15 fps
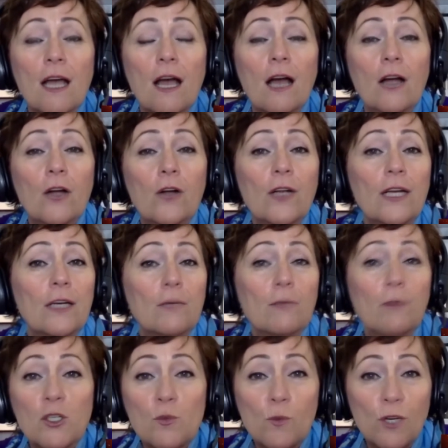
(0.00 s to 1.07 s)
created
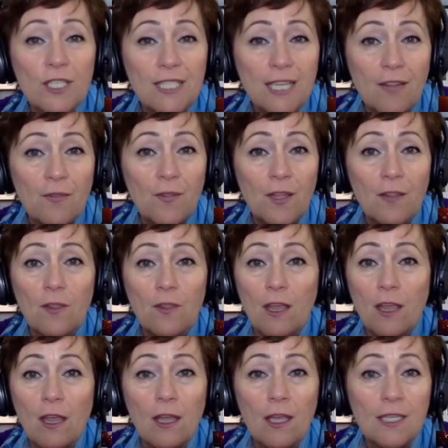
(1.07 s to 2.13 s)
much more debt than
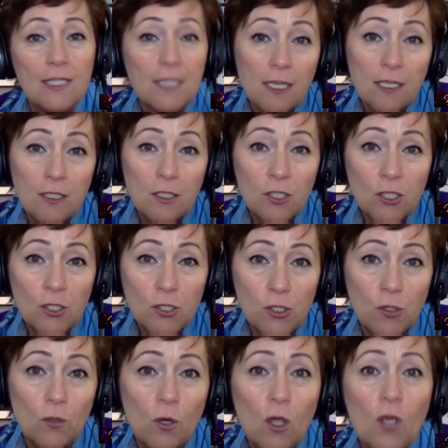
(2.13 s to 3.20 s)
they intended to
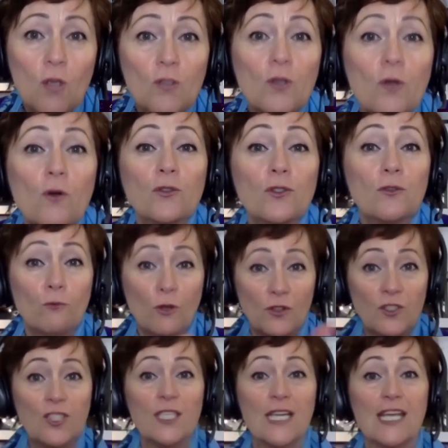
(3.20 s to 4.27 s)
do. So with
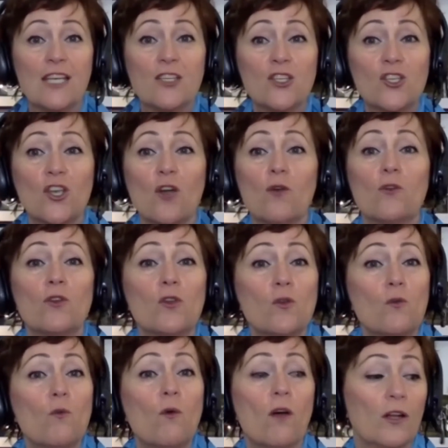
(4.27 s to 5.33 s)
today's show, you
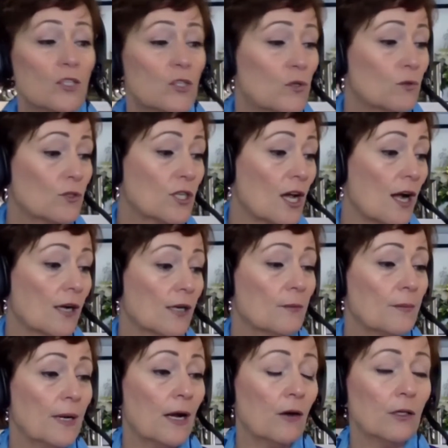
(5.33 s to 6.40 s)
want to talk
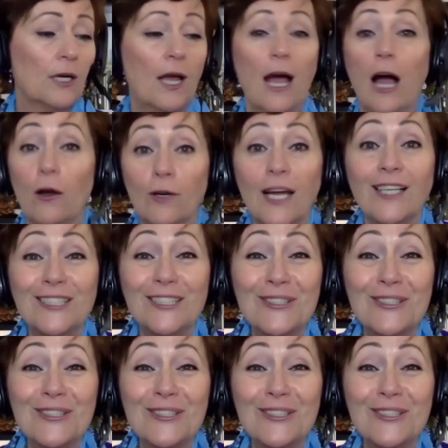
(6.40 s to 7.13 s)
about how not to do